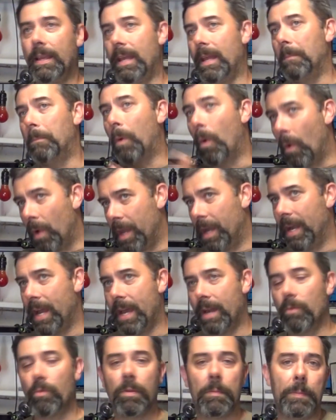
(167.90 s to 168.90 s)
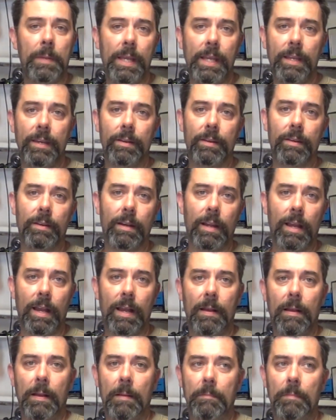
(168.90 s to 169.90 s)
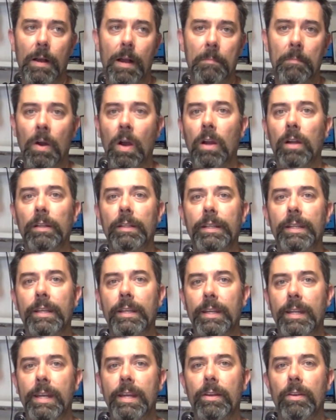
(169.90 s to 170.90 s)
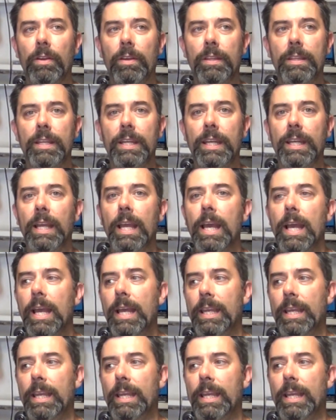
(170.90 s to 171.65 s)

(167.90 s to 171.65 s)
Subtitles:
and point it at a repeater, I'm hardly going to hear a thing.